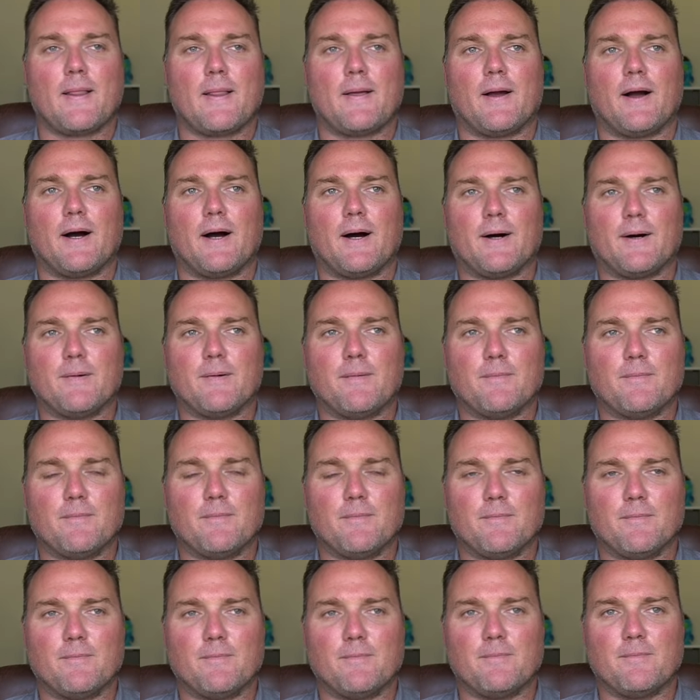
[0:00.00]

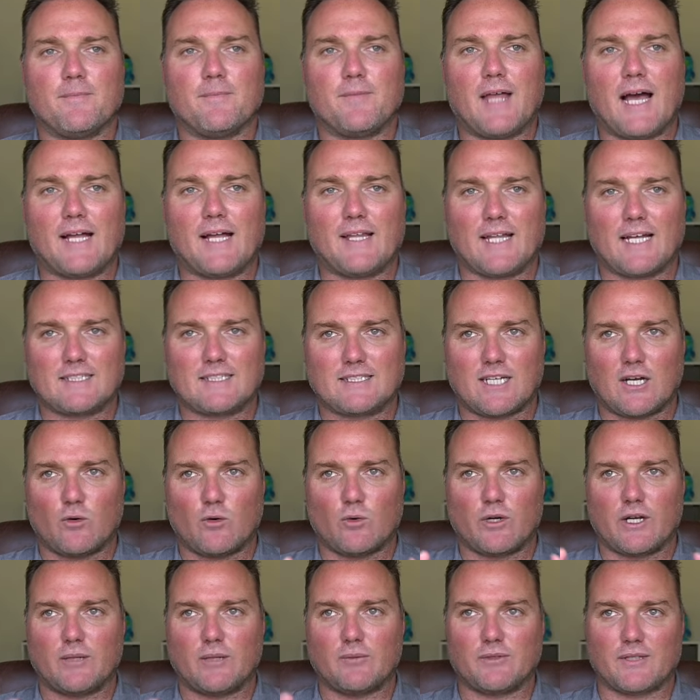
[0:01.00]
um that that's how
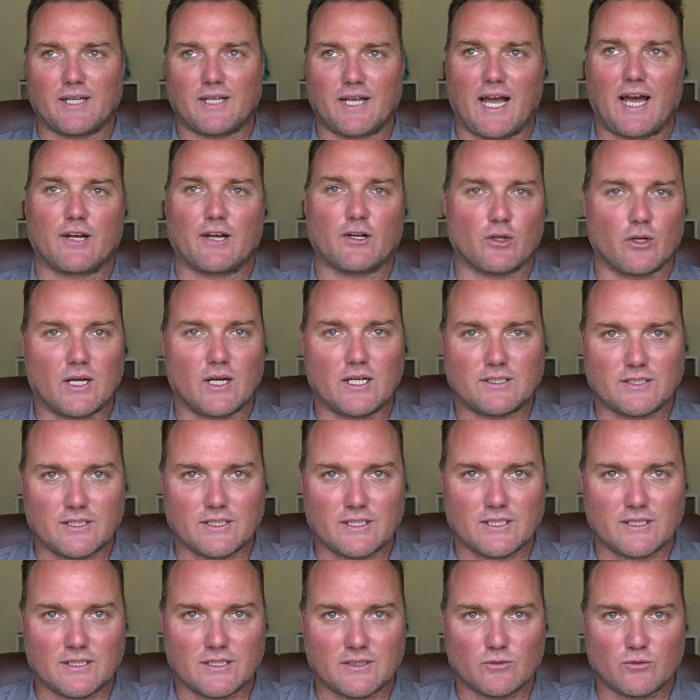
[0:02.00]
we're able to categorize it
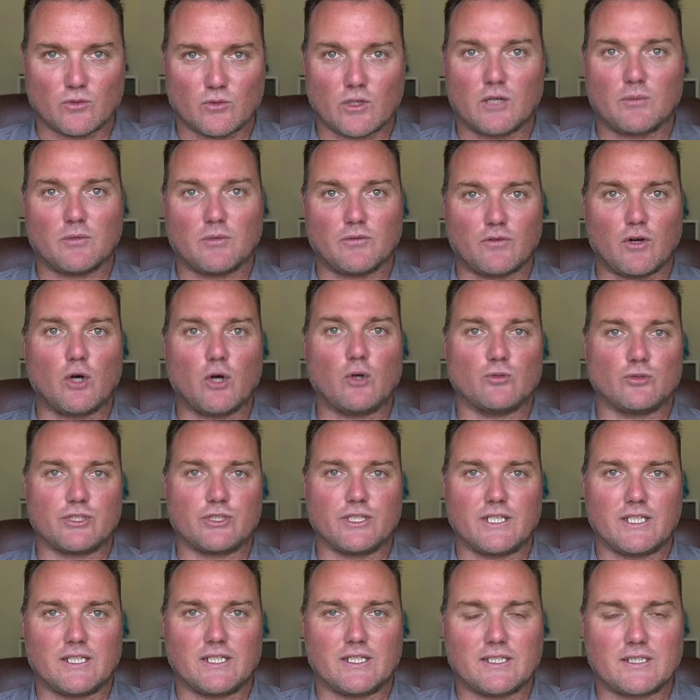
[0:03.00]
in the realm of
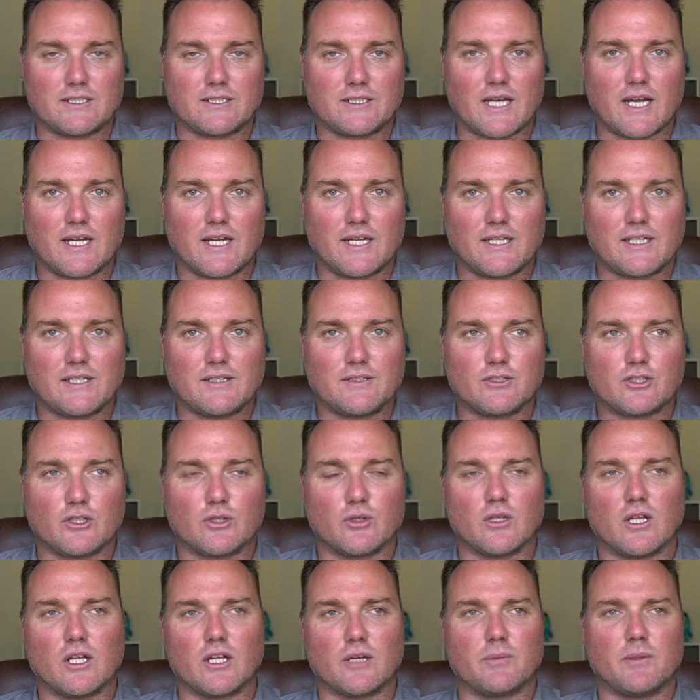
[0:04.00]
OCD and anxiety. So
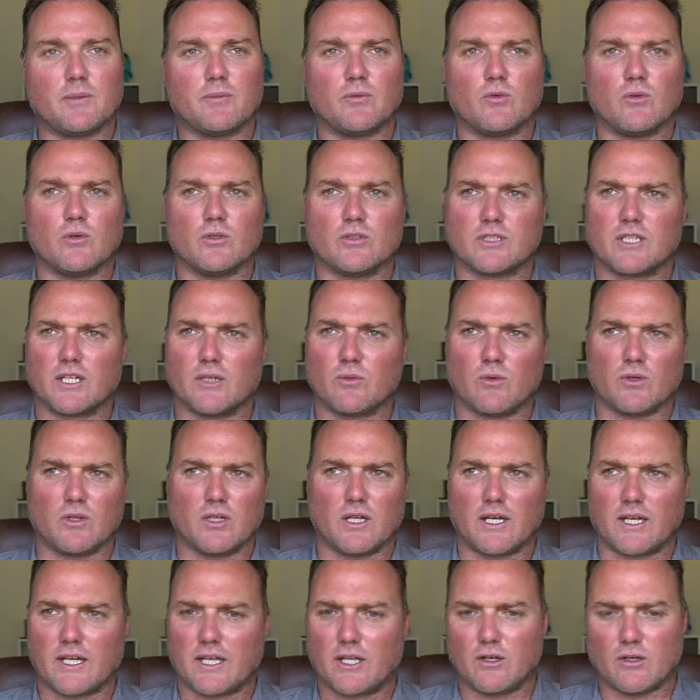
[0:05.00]
a lot of people will say, well,
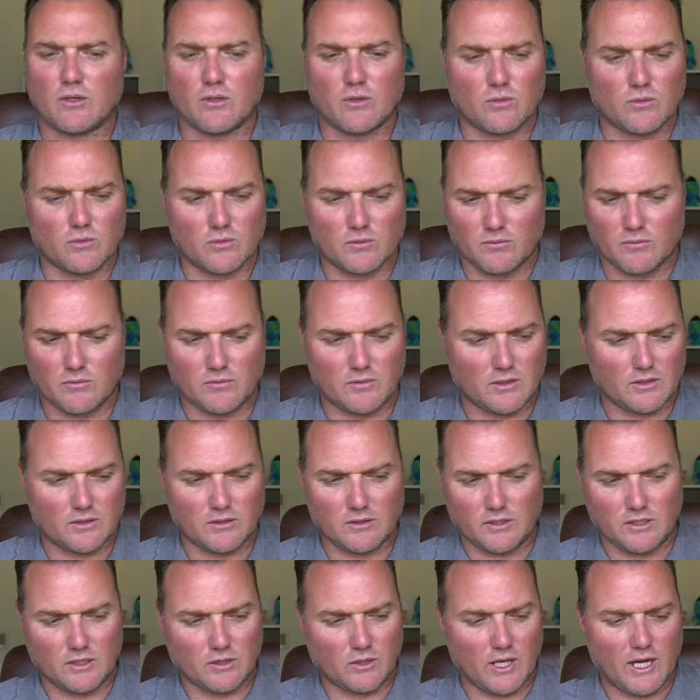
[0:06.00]
like you know,
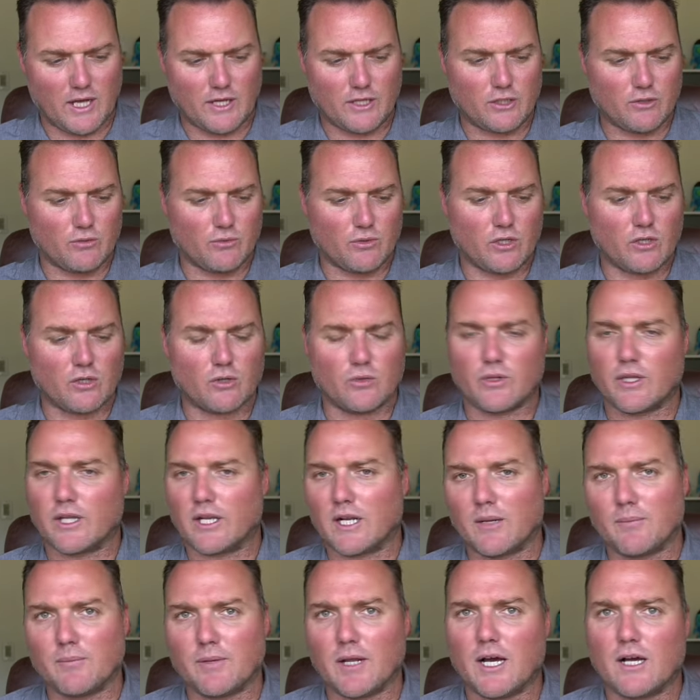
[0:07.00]
you know, how do you know that
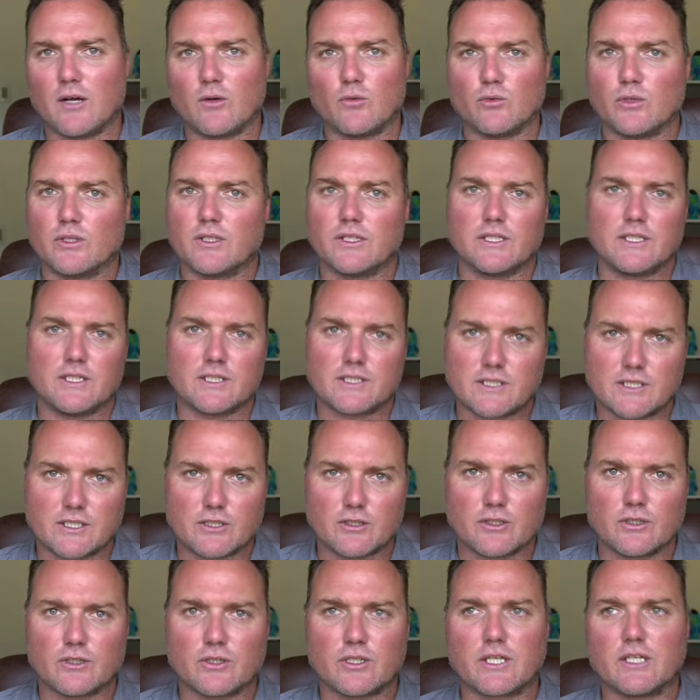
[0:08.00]
I'm not really a
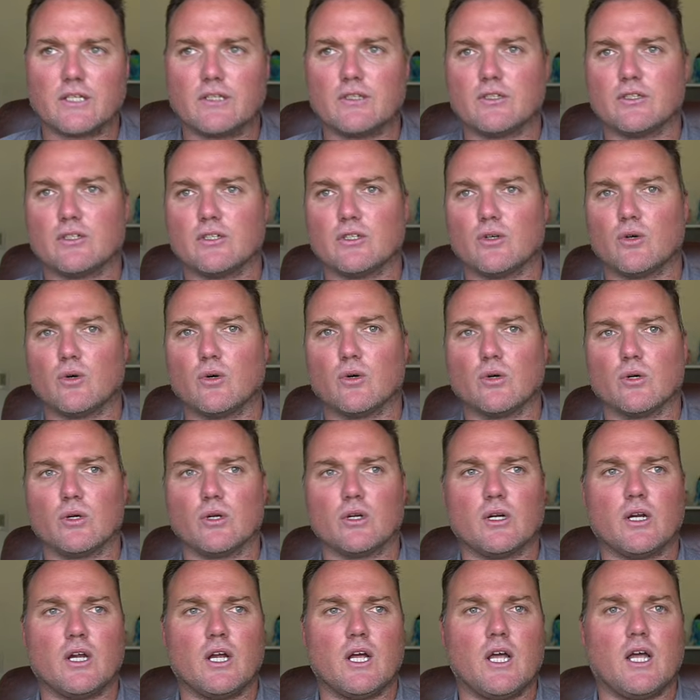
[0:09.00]
serial killer
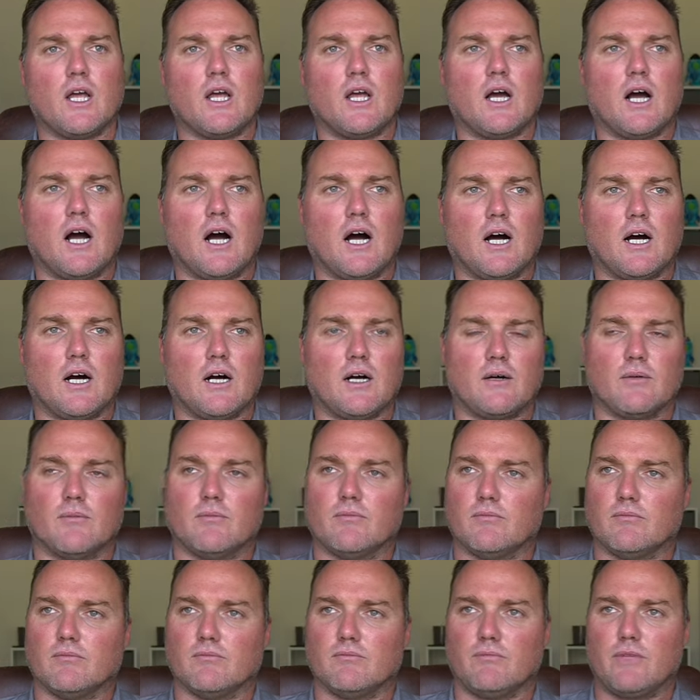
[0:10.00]
or,
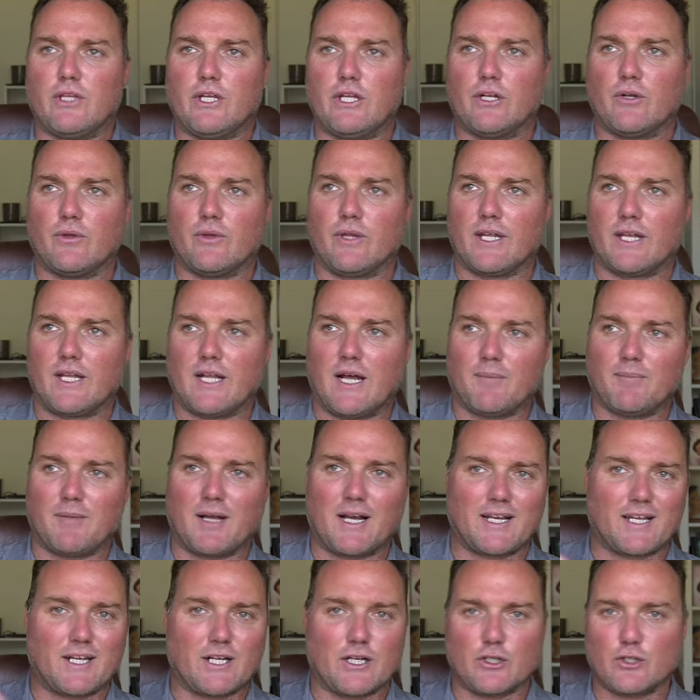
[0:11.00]
um, you know, that I'm
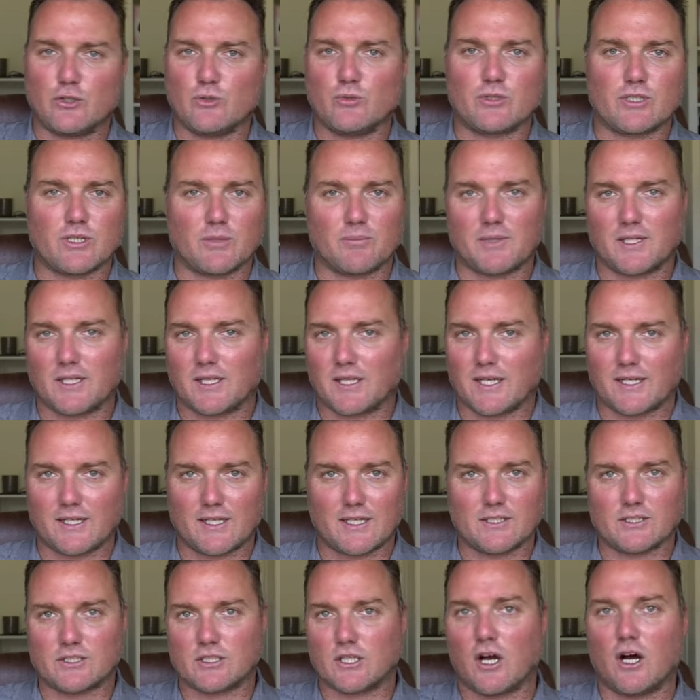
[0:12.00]
not going to do something like
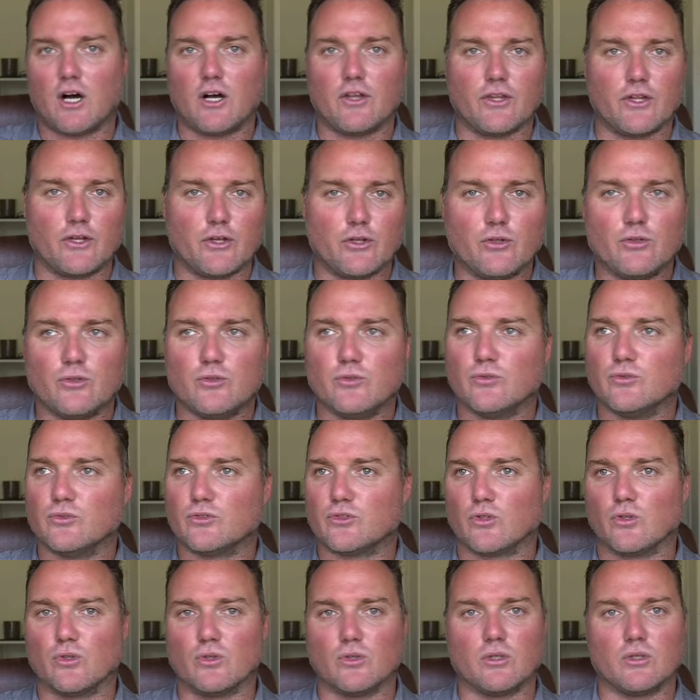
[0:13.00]
I saw on the news
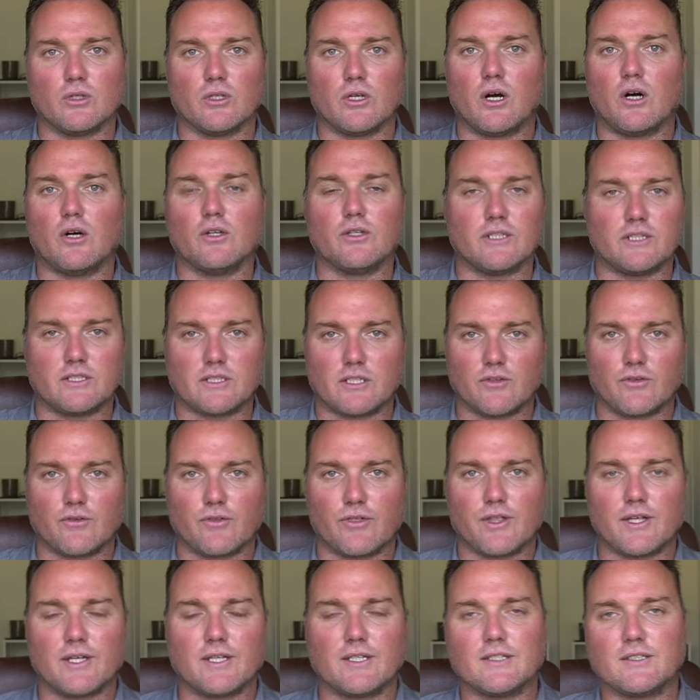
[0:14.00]
or all these other
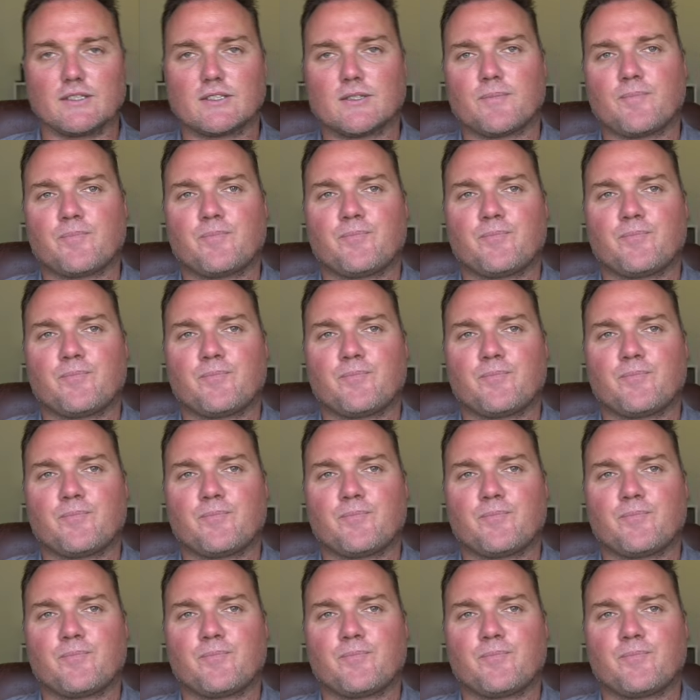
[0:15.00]
things.